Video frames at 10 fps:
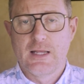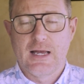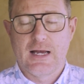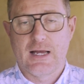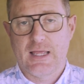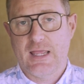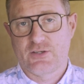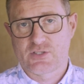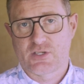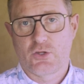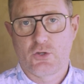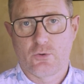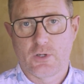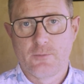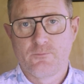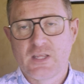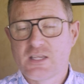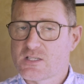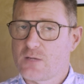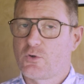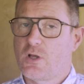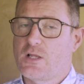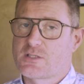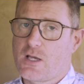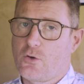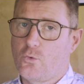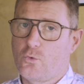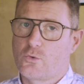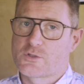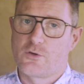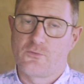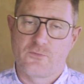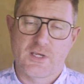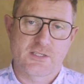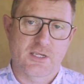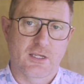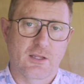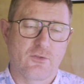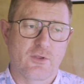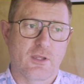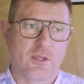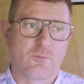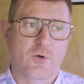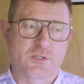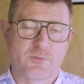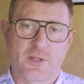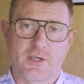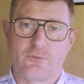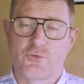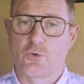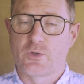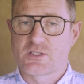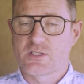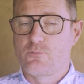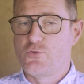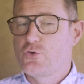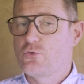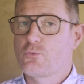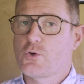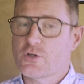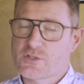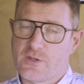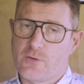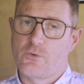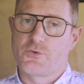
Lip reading: and secure. Some clients are also facing the possibility of doing some new work, so they want